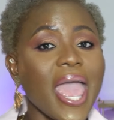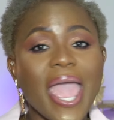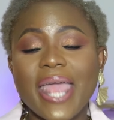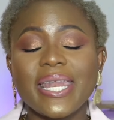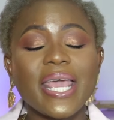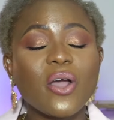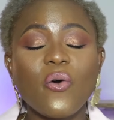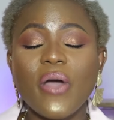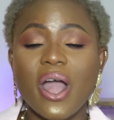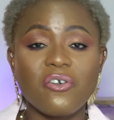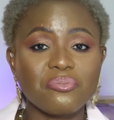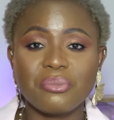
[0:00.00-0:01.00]
and they're
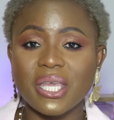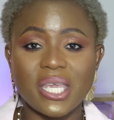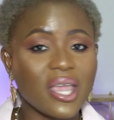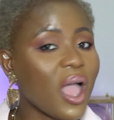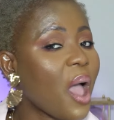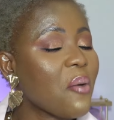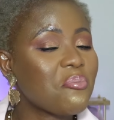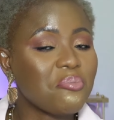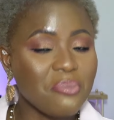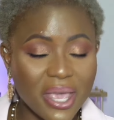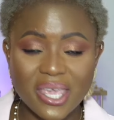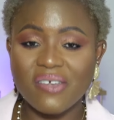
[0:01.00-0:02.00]
gonna help me
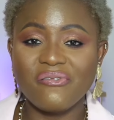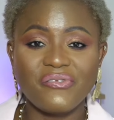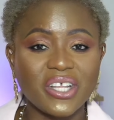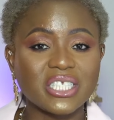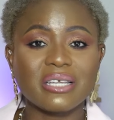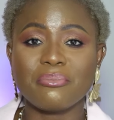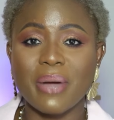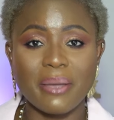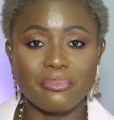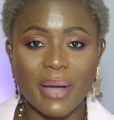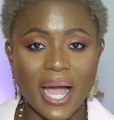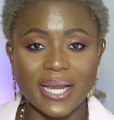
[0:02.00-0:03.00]
make it fit to my
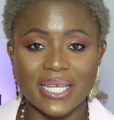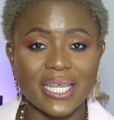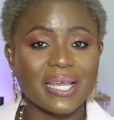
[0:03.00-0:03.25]
body.